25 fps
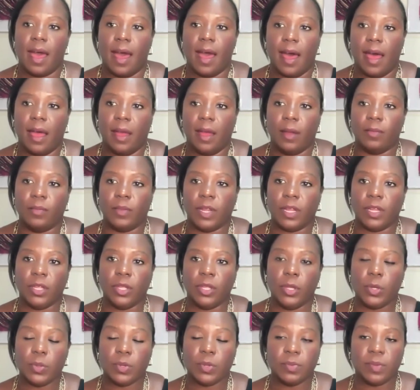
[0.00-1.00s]
um,
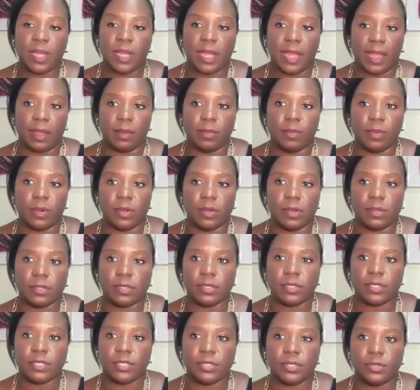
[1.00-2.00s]
you will be
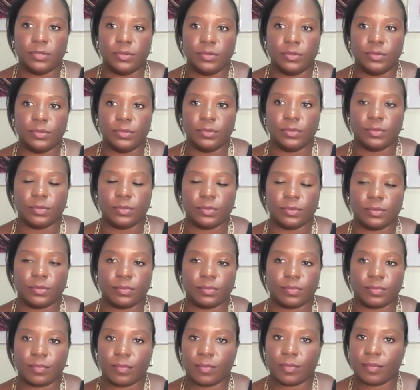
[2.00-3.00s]
able to
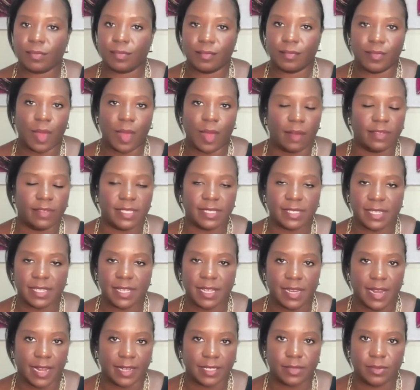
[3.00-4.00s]
obviously
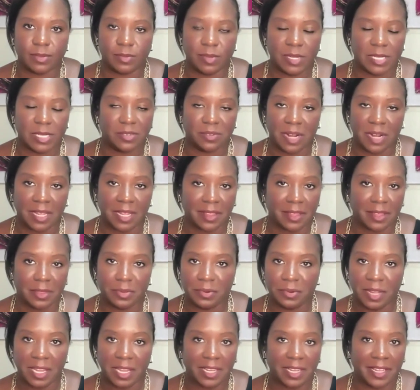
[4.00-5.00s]
connect with me directly
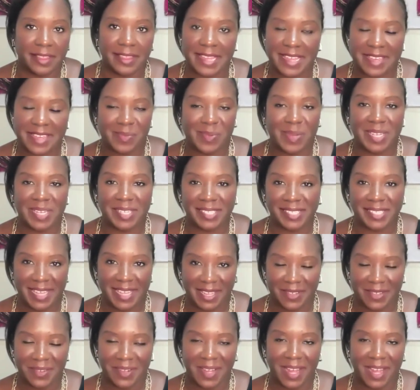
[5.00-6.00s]
through any of the emails
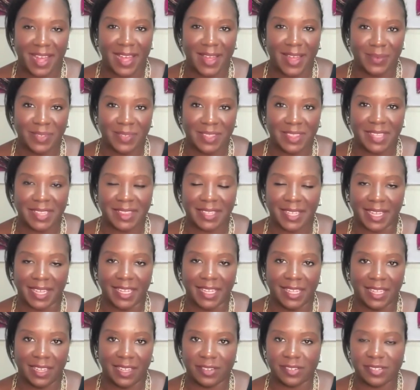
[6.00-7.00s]
that you got with the
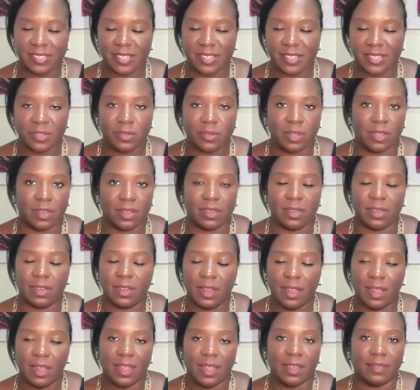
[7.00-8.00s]
link here. So you can,
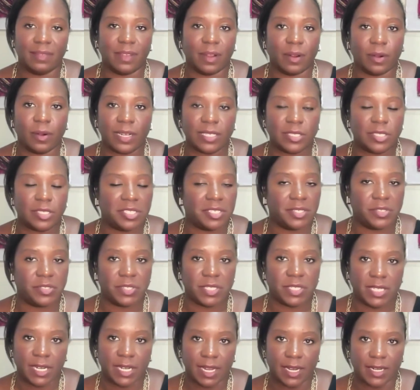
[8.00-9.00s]
if there are questions you
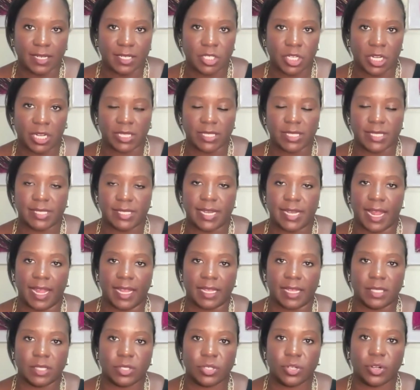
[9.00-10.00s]
didn't get a chance to
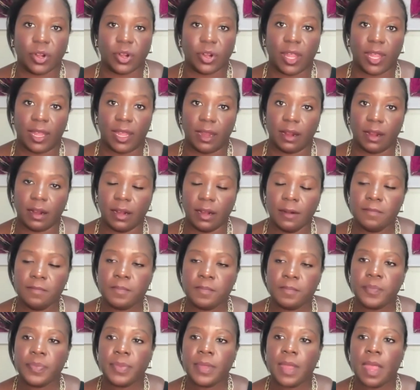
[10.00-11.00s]
answer here,
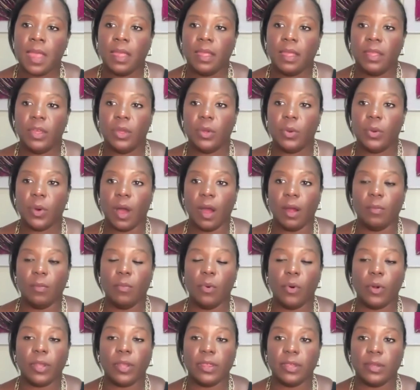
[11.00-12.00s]
you are
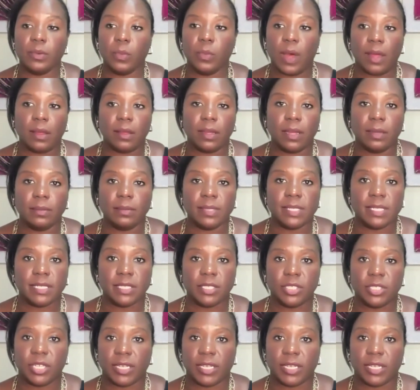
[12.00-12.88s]
more than welcome to